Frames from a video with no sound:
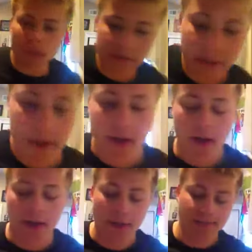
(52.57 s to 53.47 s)
Sorry.
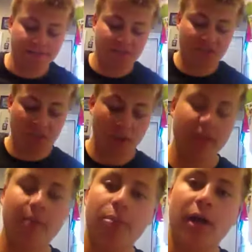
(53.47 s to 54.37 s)
So
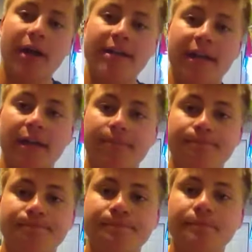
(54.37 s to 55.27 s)
in the Brine tent,
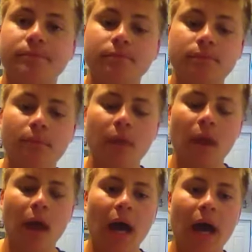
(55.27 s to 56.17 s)

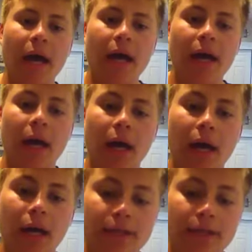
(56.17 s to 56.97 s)
I,